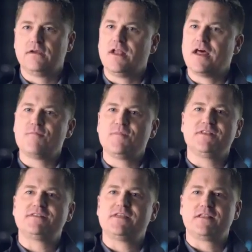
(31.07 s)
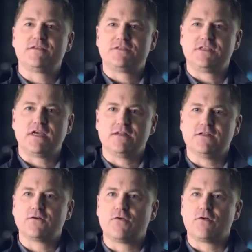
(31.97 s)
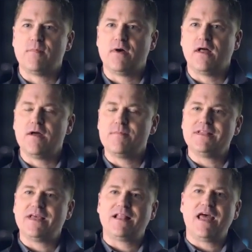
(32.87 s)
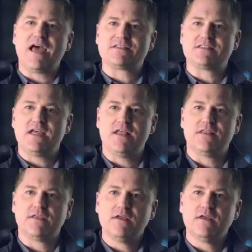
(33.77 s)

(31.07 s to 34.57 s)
And I don't mean the 1/10 of a second in the quarter mile. I mean that last 1/10